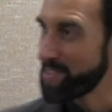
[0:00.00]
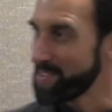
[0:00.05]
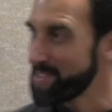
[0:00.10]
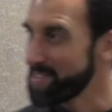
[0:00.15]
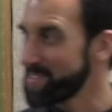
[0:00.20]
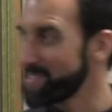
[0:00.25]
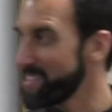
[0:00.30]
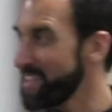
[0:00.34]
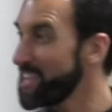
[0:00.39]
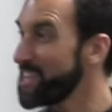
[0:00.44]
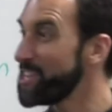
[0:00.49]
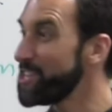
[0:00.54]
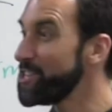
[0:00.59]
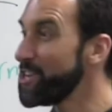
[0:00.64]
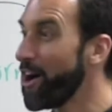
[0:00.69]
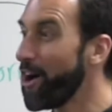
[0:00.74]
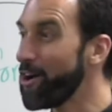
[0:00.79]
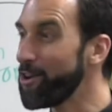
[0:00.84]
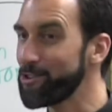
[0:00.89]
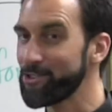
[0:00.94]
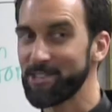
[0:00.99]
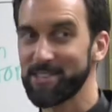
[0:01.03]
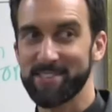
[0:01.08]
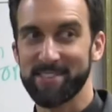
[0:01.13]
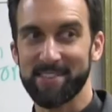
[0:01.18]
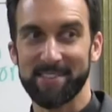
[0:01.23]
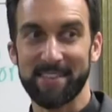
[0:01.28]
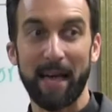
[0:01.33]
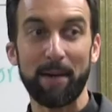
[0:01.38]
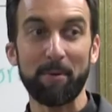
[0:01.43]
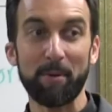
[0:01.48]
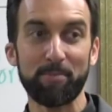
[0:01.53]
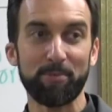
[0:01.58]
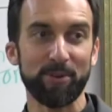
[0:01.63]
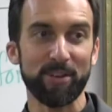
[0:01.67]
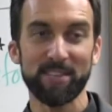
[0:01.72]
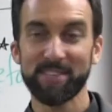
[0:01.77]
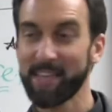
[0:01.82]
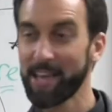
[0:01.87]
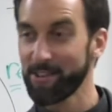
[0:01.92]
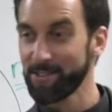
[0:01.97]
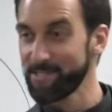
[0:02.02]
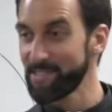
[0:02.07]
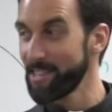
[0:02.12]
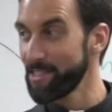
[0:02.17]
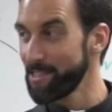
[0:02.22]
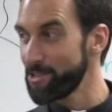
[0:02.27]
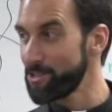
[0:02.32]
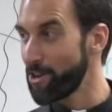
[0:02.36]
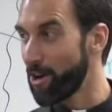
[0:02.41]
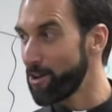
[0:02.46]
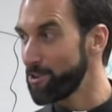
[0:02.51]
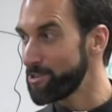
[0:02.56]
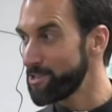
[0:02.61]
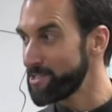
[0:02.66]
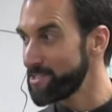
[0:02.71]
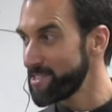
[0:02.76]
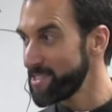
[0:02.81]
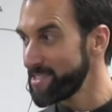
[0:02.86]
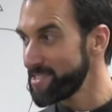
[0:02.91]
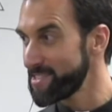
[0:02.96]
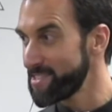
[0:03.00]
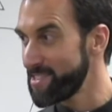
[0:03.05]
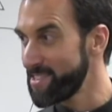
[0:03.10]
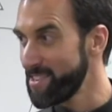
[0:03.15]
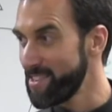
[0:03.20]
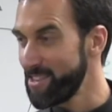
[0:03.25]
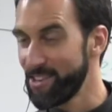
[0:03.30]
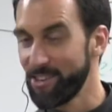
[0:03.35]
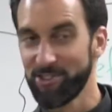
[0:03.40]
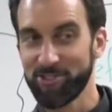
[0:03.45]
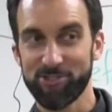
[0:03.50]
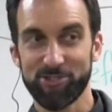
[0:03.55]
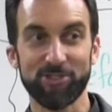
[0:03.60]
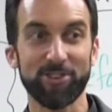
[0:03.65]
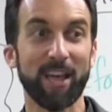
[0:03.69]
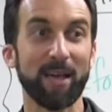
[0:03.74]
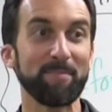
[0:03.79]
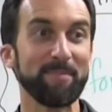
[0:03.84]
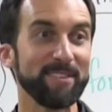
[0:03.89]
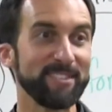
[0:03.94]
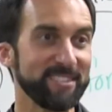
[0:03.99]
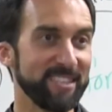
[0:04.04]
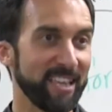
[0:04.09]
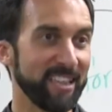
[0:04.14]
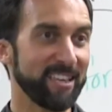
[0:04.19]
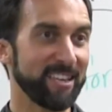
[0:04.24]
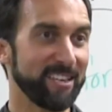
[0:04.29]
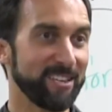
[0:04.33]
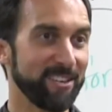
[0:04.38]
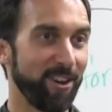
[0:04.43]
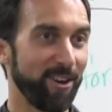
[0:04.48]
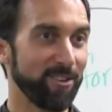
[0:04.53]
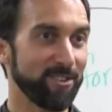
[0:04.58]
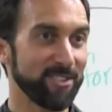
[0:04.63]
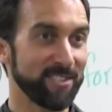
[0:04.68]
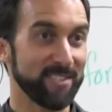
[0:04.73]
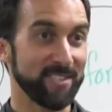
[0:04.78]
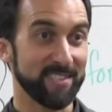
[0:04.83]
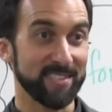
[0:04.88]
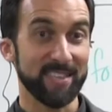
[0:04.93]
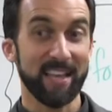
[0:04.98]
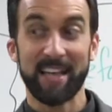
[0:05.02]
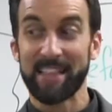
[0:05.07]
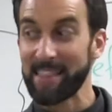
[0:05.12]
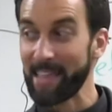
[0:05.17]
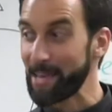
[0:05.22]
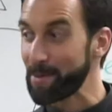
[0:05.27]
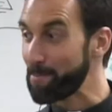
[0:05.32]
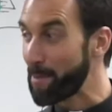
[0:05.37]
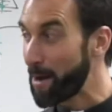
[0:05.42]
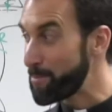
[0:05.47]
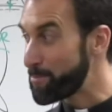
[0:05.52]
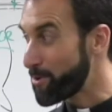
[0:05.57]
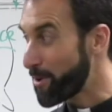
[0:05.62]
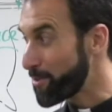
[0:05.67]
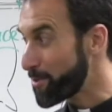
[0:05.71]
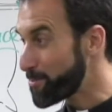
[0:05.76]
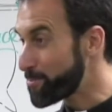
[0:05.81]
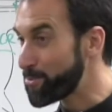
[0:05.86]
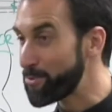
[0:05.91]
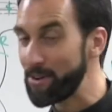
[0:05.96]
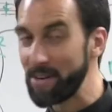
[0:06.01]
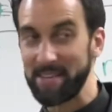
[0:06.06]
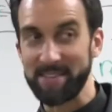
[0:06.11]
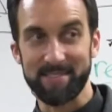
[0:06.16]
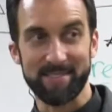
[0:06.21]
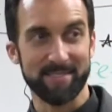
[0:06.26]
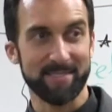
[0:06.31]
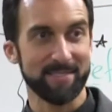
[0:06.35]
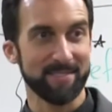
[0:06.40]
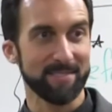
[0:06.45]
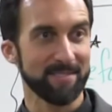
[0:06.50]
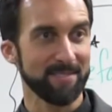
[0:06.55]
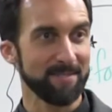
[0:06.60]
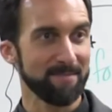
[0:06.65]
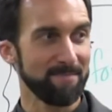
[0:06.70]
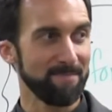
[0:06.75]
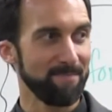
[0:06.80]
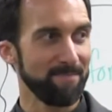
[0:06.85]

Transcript: these indulgences. I'm a priest, I could sell indulgences. Should I be selling indulgences like my brother priests?